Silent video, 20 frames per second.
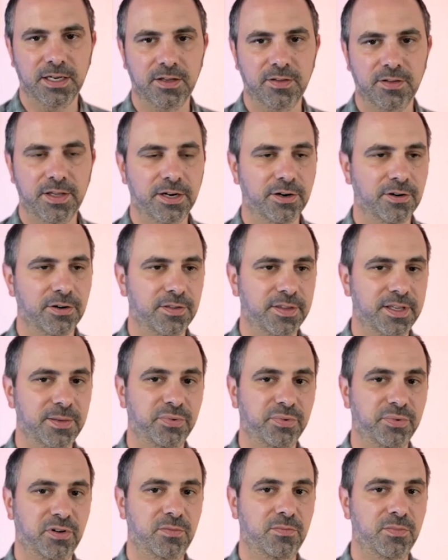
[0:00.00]
They are the
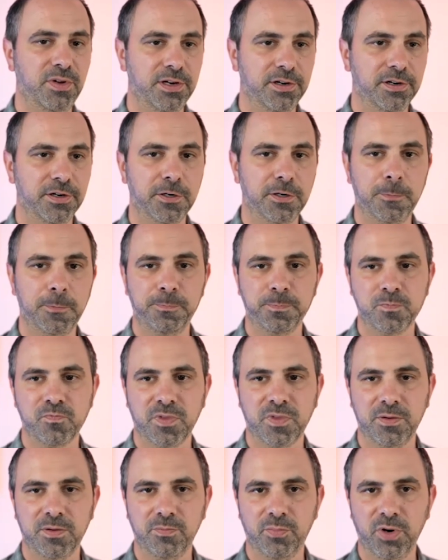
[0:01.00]
premier
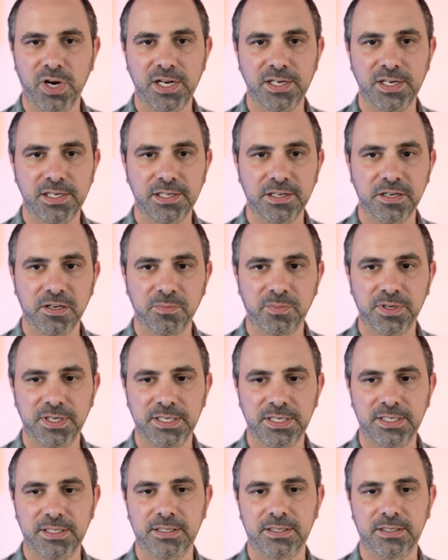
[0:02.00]
branding
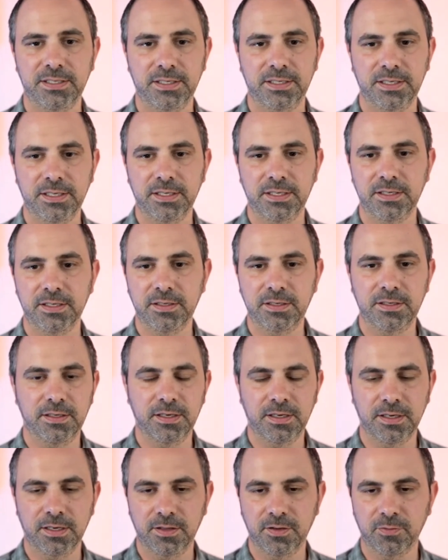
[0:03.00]
company in
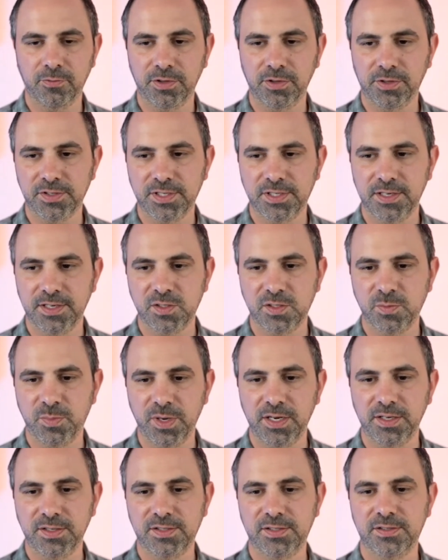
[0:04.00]
the real estate
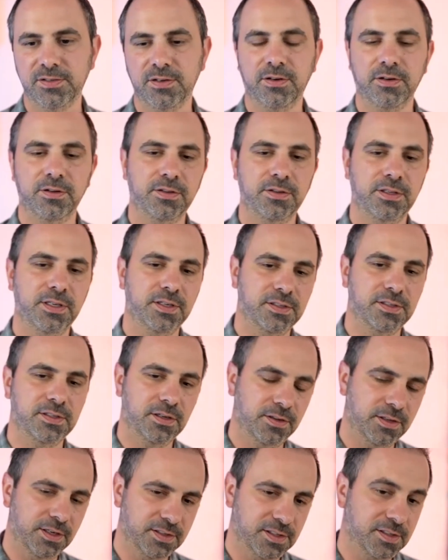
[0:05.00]
space on
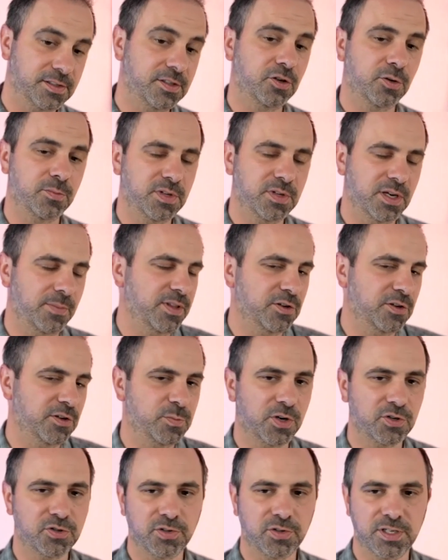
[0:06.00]
the existing home. I mean, their
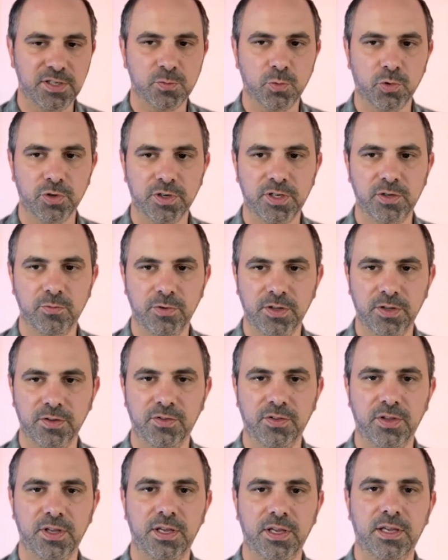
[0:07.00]
specialty is working
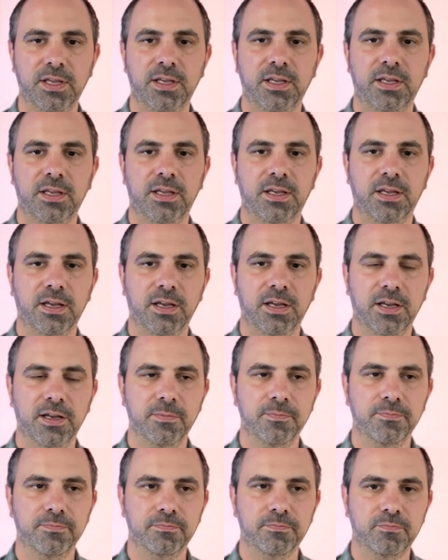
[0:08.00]
with
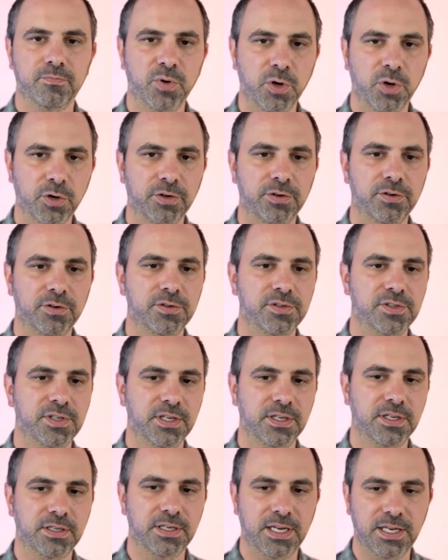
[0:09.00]
brokers
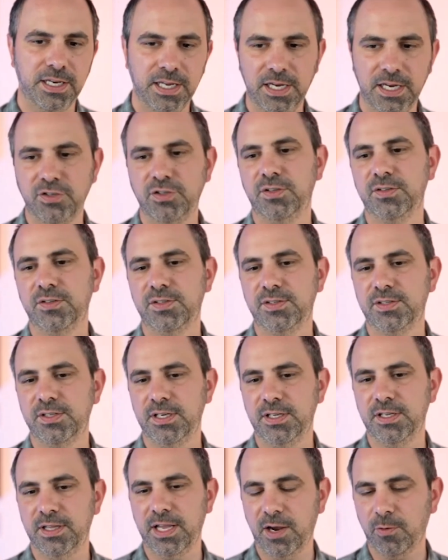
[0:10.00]
and agents
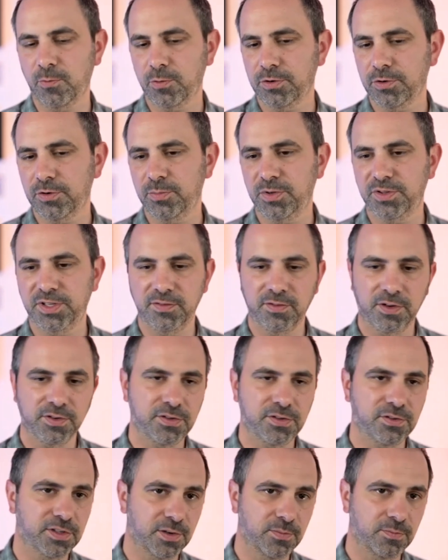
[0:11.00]
in that world, but they've
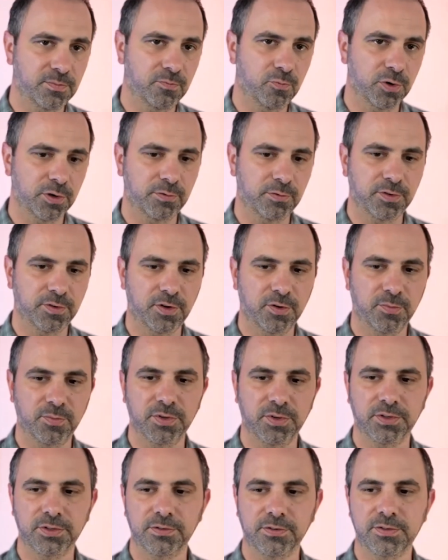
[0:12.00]
also done work with home
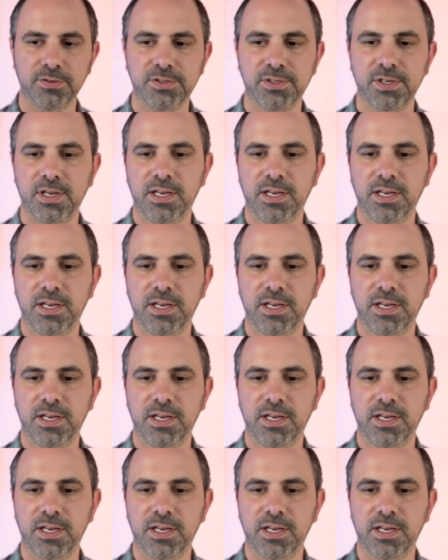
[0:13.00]
builders,